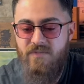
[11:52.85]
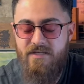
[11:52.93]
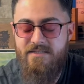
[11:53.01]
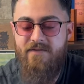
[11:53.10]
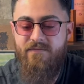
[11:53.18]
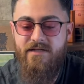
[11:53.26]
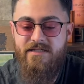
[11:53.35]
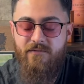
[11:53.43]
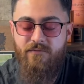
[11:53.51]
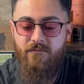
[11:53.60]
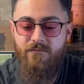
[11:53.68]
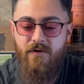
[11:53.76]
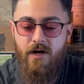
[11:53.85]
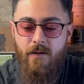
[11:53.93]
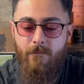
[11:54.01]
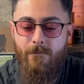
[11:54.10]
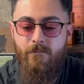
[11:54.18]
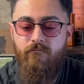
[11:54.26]
it's definitely different
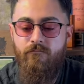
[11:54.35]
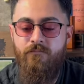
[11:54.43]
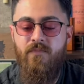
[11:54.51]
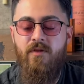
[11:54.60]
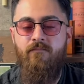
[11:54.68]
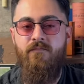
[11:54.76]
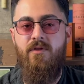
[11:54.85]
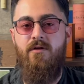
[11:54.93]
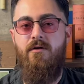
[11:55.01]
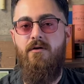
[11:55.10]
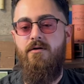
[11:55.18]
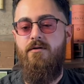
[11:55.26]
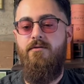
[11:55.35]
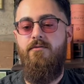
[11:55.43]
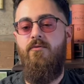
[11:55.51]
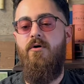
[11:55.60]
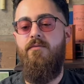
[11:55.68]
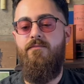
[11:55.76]
from
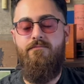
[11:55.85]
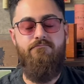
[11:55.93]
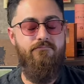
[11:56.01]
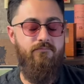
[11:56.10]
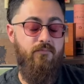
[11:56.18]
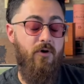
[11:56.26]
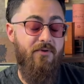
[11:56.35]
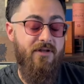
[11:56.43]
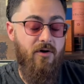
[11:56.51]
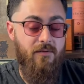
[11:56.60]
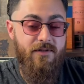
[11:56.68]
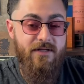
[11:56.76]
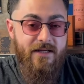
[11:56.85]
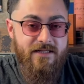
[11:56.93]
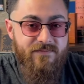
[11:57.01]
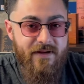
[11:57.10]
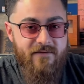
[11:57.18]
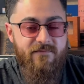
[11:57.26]
what what we normally
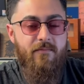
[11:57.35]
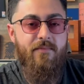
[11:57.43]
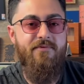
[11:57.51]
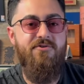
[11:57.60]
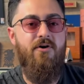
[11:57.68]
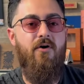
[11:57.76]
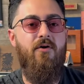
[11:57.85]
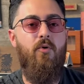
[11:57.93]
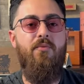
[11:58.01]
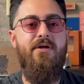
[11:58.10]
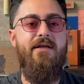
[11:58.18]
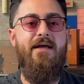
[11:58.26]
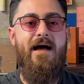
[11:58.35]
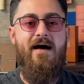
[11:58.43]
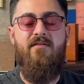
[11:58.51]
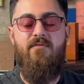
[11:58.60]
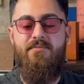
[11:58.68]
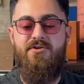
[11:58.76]
expect from a Padron or what we get
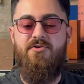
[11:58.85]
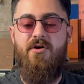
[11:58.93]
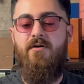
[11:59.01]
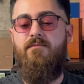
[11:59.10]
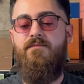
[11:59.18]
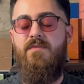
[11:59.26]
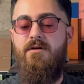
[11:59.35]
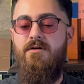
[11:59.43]
out of a Padron.